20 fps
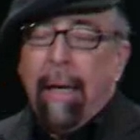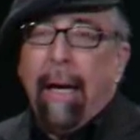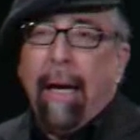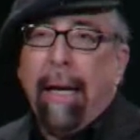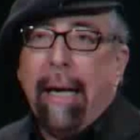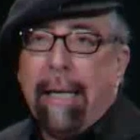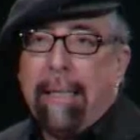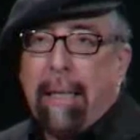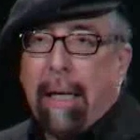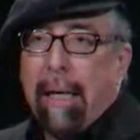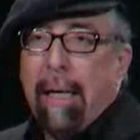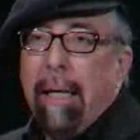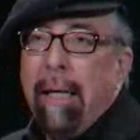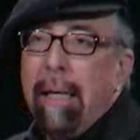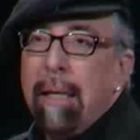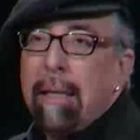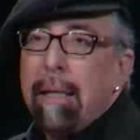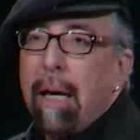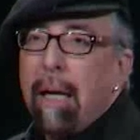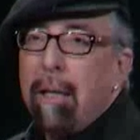He has a
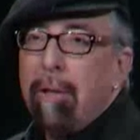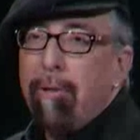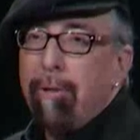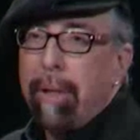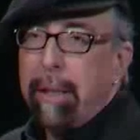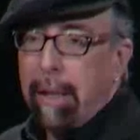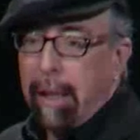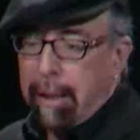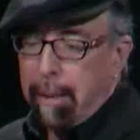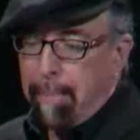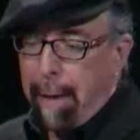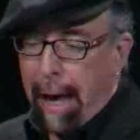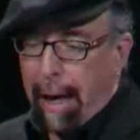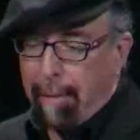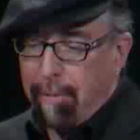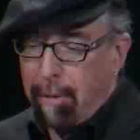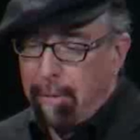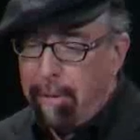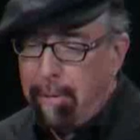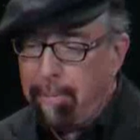color written on the back
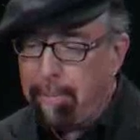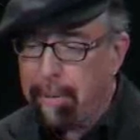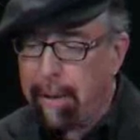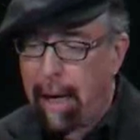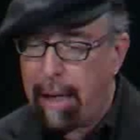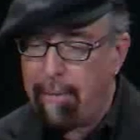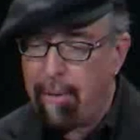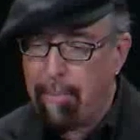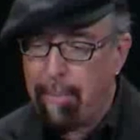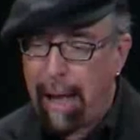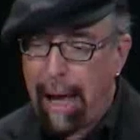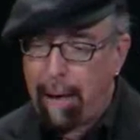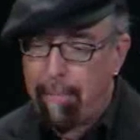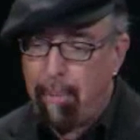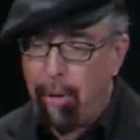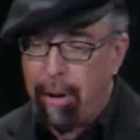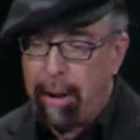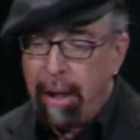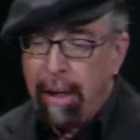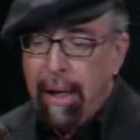of a kind of a
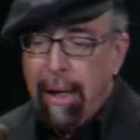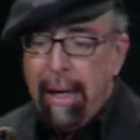blackboard.